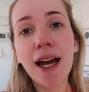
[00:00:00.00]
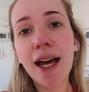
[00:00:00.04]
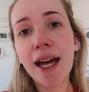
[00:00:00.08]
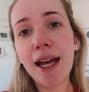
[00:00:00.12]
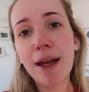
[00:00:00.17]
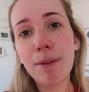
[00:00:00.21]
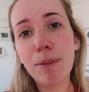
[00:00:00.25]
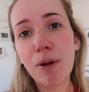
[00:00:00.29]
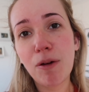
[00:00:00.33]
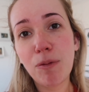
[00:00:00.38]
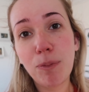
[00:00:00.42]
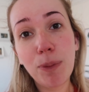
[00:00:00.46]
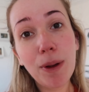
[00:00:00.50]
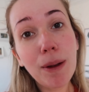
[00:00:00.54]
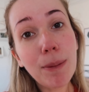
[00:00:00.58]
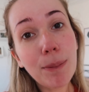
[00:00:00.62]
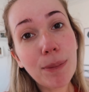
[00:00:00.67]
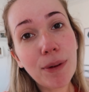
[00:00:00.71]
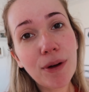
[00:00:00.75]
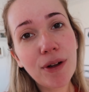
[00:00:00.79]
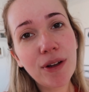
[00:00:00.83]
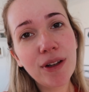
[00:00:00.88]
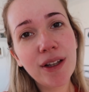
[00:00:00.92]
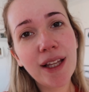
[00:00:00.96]
of
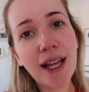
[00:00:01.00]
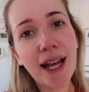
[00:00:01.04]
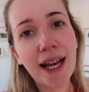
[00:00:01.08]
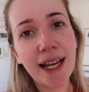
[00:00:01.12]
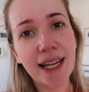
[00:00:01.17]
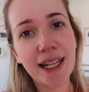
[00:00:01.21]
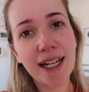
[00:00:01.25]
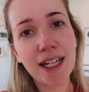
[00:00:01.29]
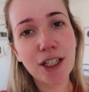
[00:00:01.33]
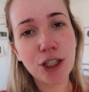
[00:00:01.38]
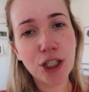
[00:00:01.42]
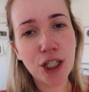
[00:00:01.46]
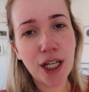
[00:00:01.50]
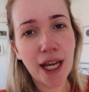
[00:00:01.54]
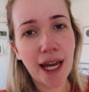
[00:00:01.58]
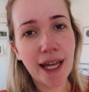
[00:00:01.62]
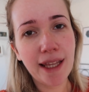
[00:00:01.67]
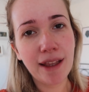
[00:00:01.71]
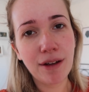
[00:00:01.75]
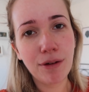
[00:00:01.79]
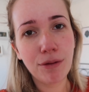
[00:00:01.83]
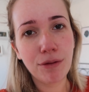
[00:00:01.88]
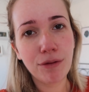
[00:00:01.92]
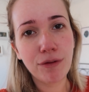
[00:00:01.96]
people, I can actually get
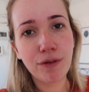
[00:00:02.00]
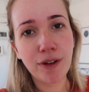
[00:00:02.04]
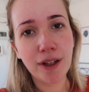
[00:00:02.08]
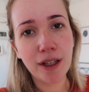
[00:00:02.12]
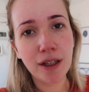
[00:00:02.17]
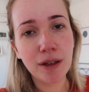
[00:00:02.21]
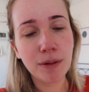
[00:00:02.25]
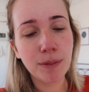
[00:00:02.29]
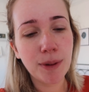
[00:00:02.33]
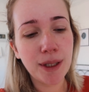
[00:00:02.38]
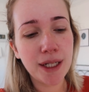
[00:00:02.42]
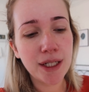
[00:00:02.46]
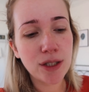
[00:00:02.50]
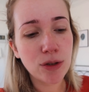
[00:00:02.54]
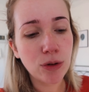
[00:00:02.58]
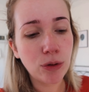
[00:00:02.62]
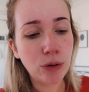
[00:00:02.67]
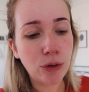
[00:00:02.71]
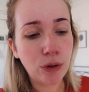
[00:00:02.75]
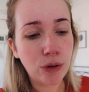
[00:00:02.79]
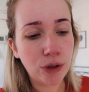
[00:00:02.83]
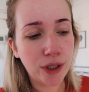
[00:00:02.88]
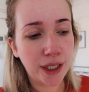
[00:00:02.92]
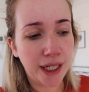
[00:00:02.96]
in there and film and it's
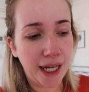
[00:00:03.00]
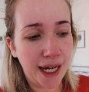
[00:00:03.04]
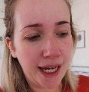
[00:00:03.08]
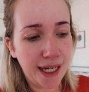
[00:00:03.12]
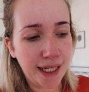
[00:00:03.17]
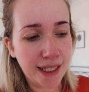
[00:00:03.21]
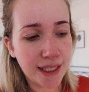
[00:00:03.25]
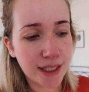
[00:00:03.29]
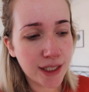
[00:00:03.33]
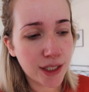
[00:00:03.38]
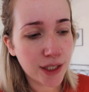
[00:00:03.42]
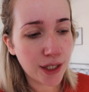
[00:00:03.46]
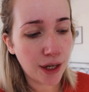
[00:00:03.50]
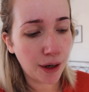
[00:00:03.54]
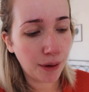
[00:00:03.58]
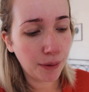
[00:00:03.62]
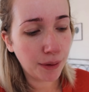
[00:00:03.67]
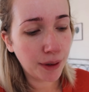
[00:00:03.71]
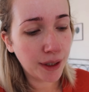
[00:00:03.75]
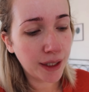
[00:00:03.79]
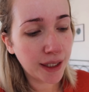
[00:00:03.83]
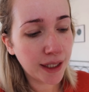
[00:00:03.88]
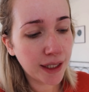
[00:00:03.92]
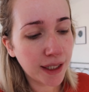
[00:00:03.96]
all organised.
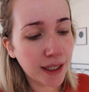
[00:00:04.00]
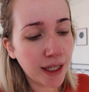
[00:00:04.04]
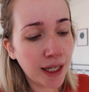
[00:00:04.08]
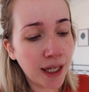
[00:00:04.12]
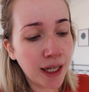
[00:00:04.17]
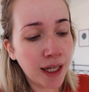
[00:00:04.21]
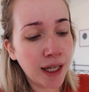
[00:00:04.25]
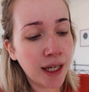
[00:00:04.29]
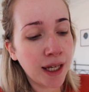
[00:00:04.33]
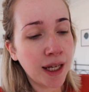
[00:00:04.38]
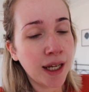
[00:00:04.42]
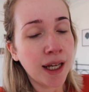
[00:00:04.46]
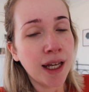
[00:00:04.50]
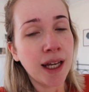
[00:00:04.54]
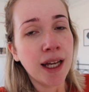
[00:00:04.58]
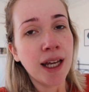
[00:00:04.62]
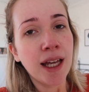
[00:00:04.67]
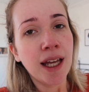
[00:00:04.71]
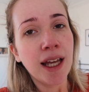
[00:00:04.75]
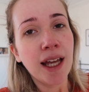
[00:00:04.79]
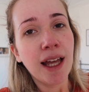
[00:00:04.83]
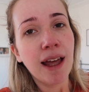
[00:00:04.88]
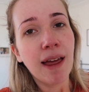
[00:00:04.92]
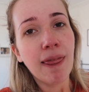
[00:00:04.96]
So
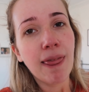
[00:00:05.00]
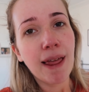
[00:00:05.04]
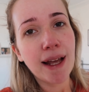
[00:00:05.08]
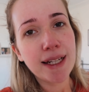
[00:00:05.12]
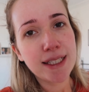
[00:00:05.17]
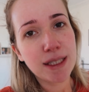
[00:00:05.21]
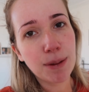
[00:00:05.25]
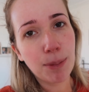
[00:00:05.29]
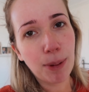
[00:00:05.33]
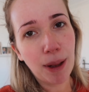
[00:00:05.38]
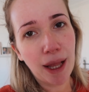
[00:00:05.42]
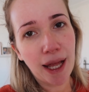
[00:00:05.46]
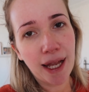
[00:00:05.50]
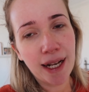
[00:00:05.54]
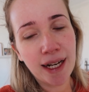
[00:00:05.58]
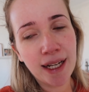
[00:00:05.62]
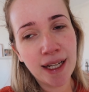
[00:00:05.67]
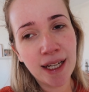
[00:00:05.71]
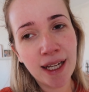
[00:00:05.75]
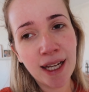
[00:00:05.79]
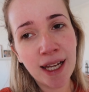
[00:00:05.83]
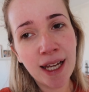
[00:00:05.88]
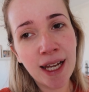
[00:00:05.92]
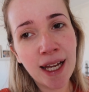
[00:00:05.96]
that's the
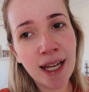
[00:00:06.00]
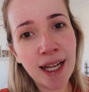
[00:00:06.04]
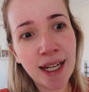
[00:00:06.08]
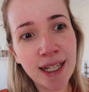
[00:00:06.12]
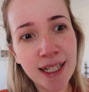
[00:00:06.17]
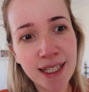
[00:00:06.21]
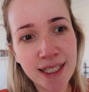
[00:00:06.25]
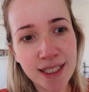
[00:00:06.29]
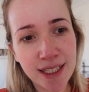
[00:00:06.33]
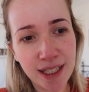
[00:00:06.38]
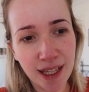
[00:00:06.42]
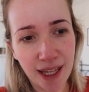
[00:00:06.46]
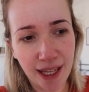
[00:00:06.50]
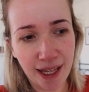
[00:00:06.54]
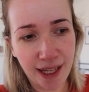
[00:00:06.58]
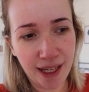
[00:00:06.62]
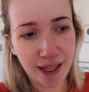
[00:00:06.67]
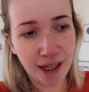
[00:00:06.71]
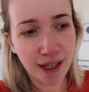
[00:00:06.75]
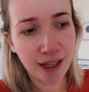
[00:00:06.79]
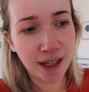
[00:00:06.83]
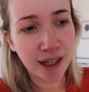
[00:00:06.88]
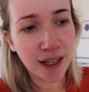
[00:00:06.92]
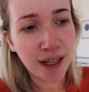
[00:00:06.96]
plan. I need to
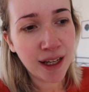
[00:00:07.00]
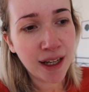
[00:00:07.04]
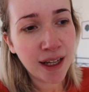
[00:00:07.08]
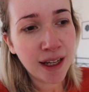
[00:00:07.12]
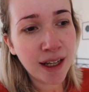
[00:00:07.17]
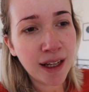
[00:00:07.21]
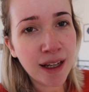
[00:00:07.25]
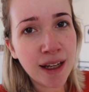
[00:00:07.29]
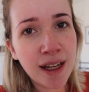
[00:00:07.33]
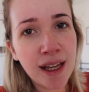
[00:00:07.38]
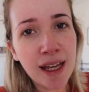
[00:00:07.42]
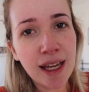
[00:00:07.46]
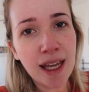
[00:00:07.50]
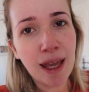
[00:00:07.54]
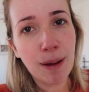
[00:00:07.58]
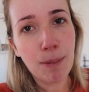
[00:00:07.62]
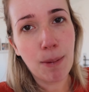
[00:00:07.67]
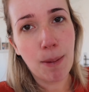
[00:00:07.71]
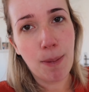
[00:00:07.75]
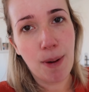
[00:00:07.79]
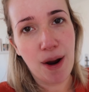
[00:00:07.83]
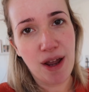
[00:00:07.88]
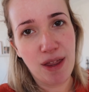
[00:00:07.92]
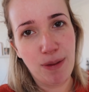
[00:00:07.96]
like
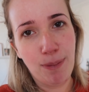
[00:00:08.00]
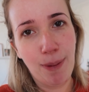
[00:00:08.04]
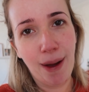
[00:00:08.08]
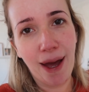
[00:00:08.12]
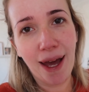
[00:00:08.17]
get my breath